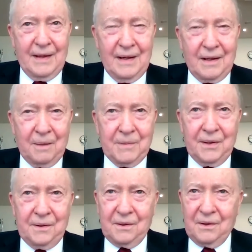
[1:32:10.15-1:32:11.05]
in
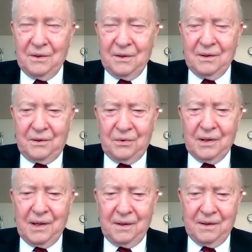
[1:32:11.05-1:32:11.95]
coming
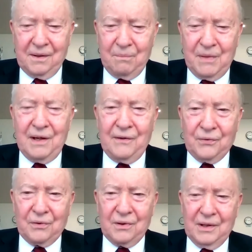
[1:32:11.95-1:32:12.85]
to a
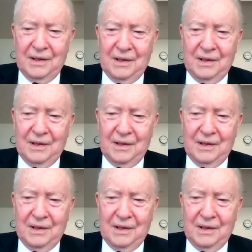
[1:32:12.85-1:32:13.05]
meaningful